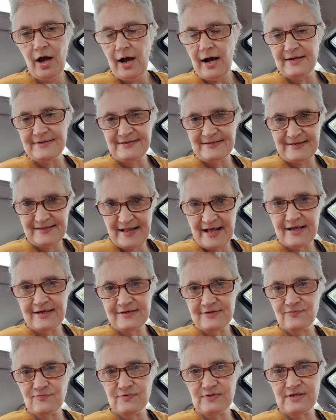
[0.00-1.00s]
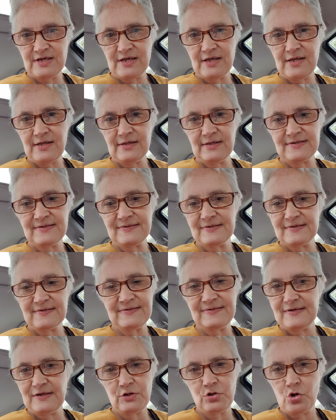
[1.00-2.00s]
I said, that is ridiculous. I
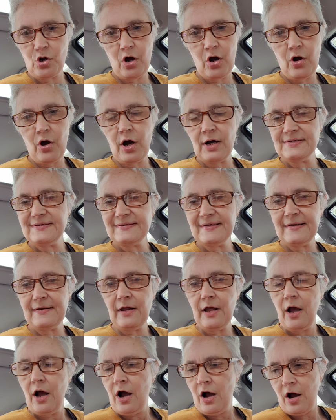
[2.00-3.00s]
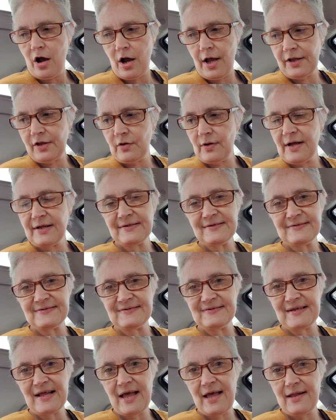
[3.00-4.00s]
said, no. I said, I could
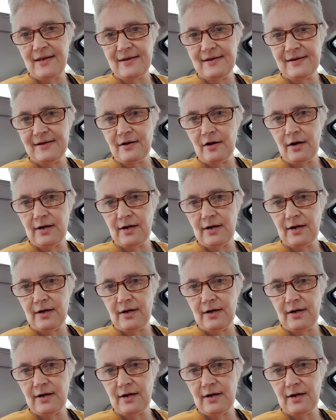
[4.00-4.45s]
understand it.